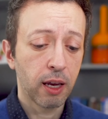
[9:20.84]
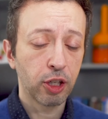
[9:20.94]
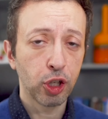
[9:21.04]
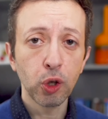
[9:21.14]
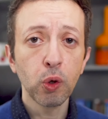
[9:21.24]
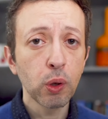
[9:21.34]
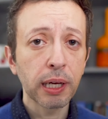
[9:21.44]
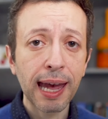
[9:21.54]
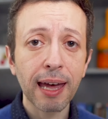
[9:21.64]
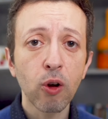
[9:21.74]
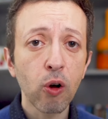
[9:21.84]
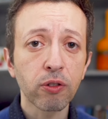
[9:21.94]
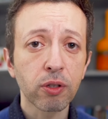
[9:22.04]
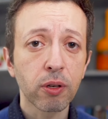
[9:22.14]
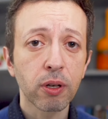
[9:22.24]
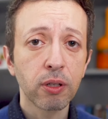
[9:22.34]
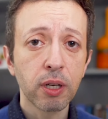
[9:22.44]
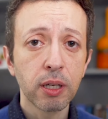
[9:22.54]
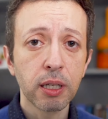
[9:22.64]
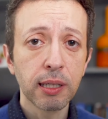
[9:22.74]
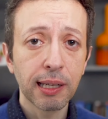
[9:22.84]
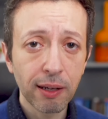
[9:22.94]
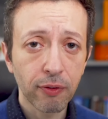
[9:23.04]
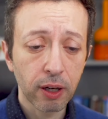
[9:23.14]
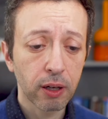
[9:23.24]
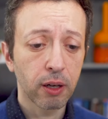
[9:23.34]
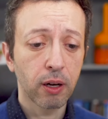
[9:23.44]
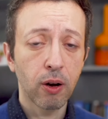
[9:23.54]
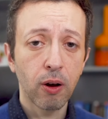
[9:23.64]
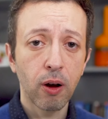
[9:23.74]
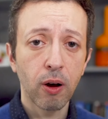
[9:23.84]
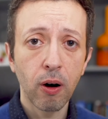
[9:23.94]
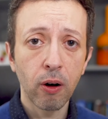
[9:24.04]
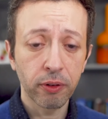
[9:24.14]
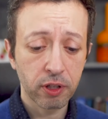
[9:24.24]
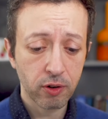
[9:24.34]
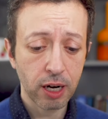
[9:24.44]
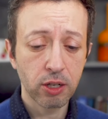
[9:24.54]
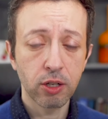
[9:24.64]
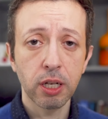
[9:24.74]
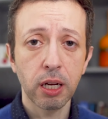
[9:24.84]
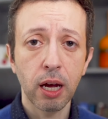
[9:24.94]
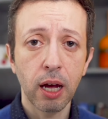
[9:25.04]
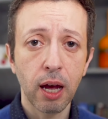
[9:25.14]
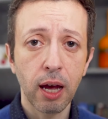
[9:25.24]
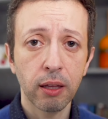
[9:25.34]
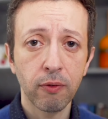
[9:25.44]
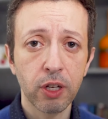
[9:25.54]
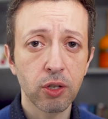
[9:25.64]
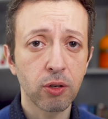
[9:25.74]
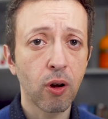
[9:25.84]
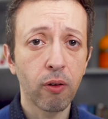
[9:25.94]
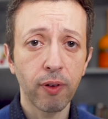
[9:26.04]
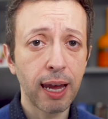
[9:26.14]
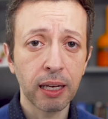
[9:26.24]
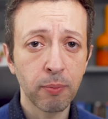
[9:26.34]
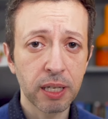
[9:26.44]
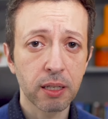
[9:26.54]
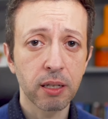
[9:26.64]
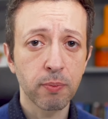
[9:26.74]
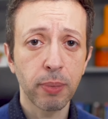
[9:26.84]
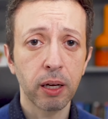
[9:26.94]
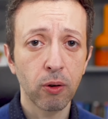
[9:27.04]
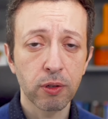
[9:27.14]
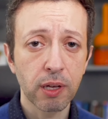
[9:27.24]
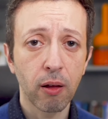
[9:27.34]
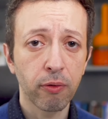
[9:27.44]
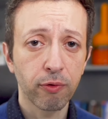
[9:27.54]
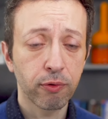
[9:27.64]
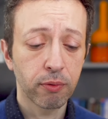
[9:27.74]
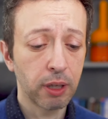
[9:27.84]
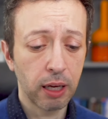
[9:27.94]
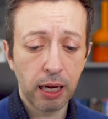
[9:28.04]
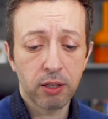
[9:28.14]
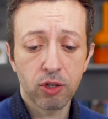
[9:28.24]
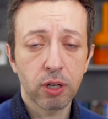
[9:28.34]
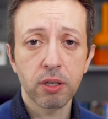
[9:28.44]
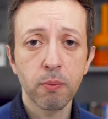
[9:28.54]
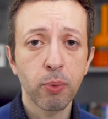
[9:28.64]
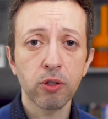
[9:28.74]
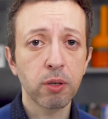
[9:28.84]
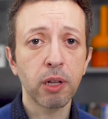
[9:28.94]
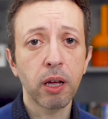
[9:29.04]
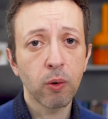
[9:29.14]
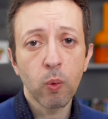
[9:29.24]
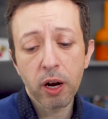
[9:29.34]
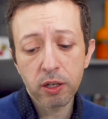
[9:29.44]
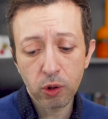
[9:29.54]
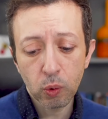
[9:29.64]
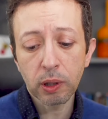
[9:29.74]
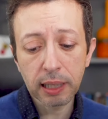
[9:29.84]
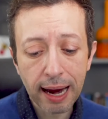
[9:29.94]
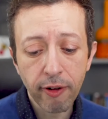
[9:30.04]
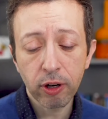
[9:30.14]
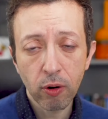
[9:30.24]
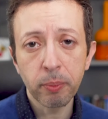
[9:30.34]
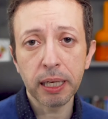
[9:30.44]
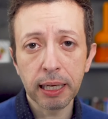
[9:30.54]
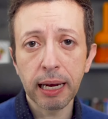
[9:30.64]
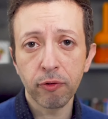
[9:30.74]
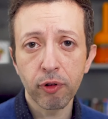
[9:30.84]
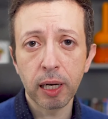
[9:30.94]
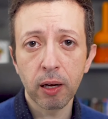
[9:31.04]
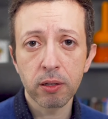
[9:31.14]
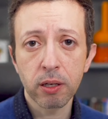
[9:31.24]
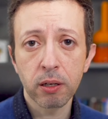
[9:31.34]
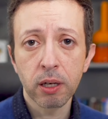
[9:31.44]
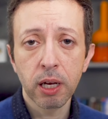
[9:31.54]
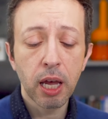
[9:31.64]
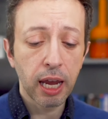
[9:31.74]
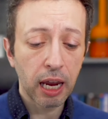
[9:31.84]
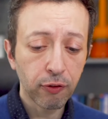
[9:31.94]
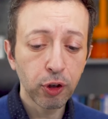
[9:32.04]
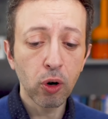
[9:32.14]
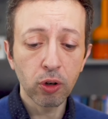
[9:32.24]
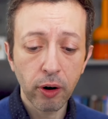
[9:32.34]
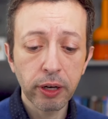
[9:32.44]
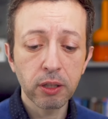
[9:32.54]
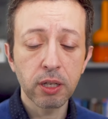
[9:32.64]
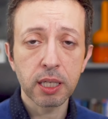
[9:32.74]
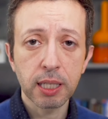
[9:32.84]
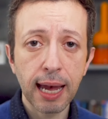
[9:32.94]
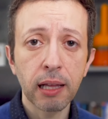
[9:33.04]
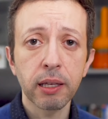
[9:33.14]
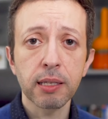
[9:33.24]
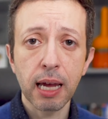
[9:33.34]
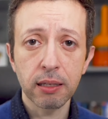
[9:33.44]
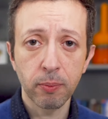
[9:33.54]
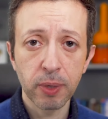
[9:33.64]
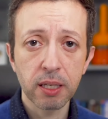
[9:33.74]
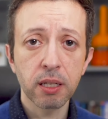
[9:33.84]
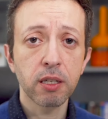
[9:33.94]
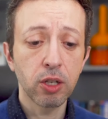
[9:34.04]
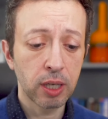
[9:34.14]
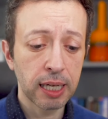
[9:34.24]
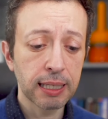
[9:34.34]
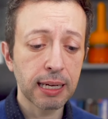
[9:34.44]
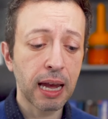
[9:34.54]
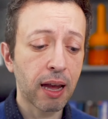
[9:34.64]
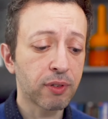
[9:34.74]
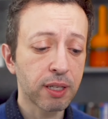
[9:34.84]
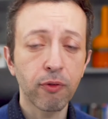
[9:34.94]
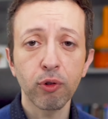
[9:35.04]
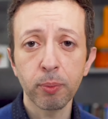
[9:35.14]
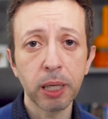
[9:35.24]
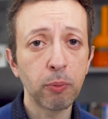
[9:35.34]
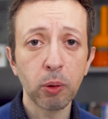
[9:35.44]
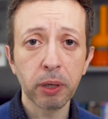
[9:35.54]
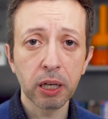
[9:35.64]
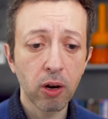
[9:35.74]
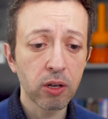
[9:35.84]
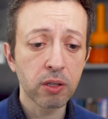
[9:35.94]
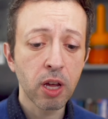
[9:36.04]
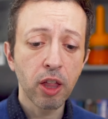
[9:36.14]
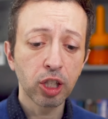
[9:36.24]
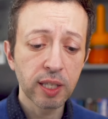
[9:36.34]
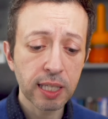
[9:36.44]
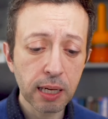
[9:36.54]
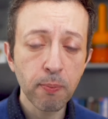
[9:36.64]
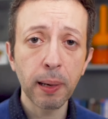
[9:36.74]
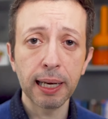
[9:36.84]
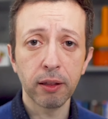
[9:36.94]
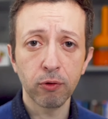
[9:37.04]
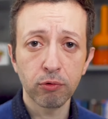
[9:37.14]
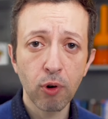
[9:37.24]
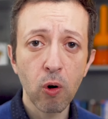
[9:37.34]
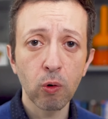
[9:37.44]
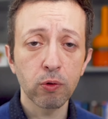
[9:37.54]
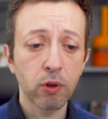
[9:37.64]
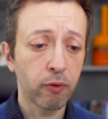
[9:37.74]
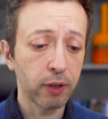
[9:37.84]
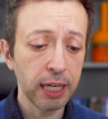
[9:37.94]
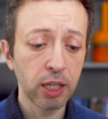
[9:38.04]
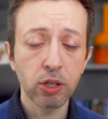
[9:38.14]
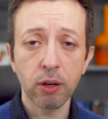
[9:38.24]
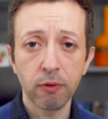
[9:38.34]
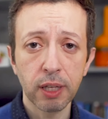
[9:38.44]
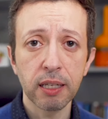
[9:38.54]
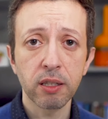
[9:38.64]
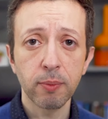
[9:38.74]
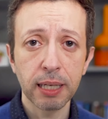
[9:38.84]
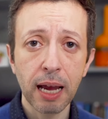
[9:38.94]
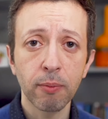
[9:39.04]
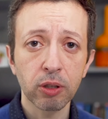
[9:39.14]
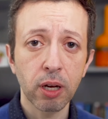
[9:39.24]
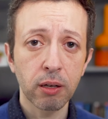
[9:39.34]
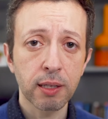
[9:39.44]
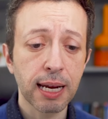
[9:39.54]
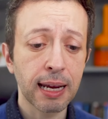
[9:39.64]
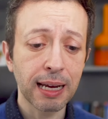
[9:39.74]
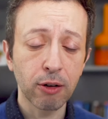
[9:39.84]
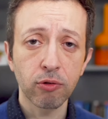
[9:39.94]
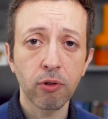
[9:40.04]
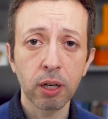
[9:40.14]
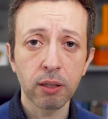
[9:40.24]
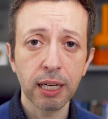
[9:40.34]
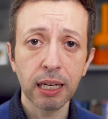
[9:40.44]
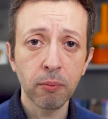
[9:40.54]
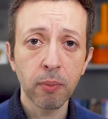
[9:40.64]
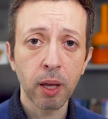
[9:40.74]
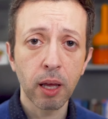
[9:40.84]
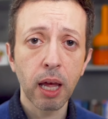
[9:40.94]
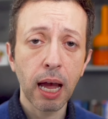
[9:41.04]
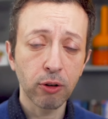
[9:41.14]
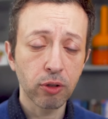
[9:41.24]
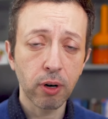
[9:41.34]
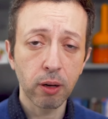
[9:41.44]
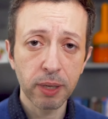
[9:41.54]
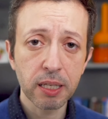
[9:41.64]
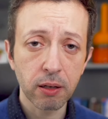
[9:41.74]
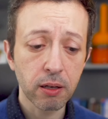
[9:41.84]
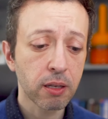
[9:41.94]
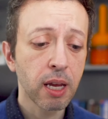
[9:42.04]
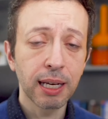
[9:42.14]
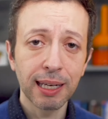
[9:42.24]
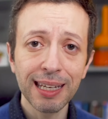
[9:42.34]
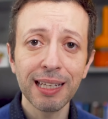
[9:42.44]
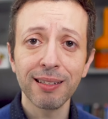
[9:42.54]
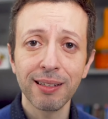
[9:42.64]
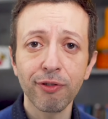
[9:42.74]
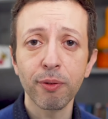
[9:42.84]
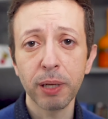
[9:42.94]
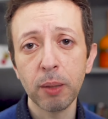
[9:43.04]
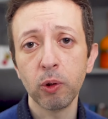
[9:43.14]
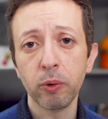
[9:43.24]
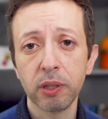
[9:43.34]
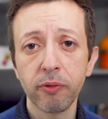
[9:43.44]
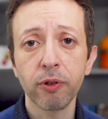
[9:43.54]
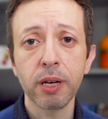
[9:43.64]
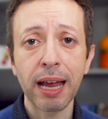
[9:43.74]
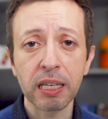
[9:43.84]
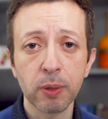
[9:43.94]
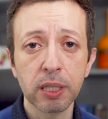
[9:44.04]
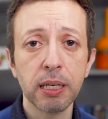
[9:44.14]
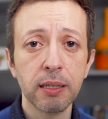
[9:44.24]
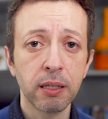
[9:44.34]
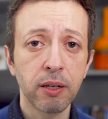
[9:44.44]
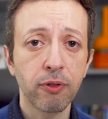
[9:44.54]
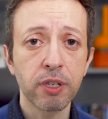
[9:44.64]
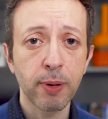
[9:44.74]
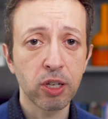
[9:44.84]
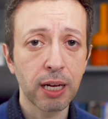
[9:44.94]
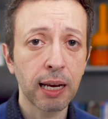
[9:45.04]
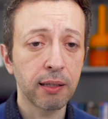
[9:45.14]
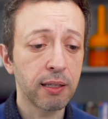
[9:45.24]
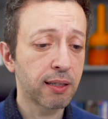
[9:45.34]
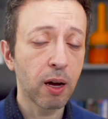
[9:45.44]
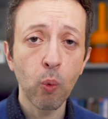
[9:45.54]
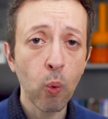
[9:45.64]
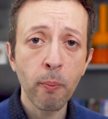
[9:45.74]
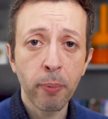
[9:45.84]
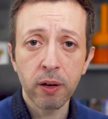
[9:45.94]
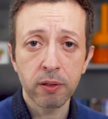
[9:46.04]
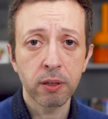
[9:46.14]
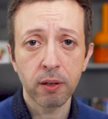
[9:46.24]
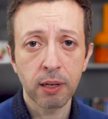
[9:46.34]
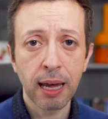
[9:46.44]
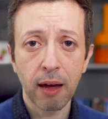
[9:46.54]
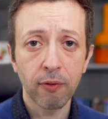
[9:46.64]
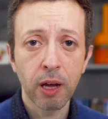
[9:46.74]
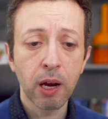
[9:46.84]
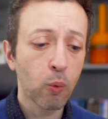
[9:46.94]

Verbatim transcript: You cannot deliver on the strategy and the vision of any business by yourself. It's just impossible, otherwise you will carry on being a freelancer. If you're going to scale this as a business, you need to have several people because simply the roles of each of these to be able to understand how to run a team, how to run a business, needs different people with different expertise and different specialities that one person doesn't have.